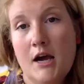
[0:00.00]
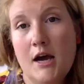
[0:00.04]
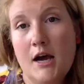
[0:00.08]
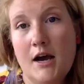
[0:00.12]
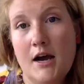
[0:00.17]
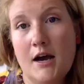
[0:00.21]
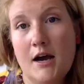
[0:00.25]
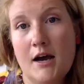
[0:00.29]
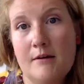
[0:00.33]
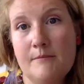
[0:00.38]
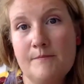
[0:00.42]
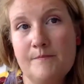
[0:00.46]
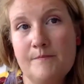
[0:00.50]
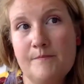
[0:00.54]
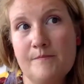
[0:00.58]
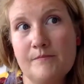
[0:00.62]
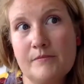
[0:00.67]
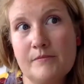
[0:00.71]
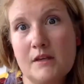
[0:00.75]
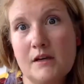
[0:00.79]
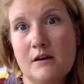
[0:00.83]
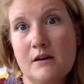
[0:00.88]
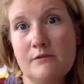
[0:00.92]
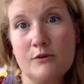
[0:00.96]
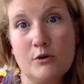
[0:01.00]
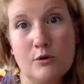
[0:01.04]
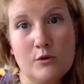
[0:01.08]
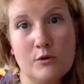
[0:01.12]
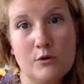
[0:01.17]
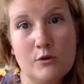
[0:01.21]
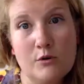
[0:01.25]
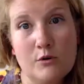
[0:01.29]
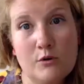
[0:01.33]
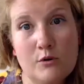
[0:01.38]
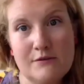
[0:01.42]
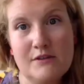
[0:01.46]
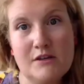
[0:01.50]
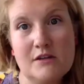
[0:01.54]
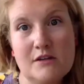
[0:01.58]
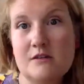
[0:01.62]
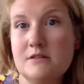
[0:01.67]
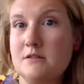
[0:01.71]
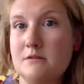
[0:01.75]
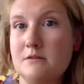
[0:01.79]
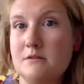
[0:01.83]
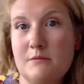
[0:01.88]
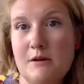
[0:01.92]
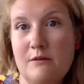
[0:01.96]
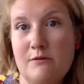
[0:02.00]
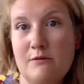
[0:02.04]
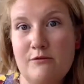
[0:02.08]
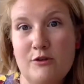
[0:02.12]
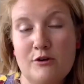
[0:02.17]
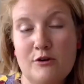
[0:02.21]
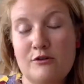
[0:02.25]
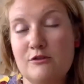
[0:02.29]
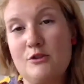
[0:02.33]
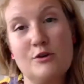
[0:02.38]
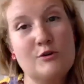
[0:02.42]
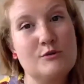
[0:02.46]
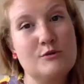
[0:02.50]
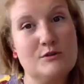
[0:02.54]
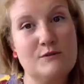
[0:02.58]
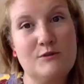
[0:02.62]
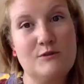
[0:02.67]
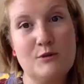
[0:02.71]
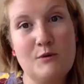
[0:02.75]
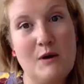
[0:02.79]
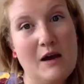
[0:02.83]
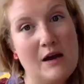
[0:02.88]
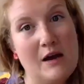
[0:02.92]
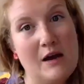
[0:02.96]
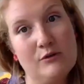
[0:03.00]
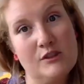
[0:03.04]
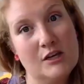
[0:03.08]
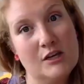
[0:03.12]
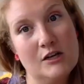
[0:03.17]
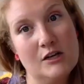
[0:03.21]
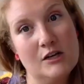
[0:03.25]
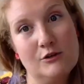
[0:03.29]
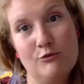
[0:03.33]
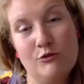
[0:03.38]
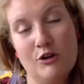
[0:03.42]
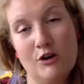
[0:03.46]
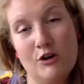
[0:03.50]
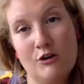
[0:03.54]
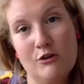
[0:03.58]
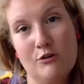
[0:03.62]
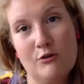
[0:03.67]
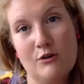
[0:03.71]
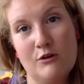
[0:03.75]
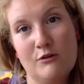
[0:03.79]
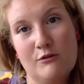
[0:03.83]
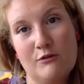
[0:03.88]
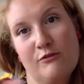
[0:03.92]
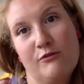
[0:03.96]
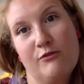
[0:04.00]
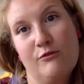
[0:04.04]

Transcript: Of course, if there are those of you out there who know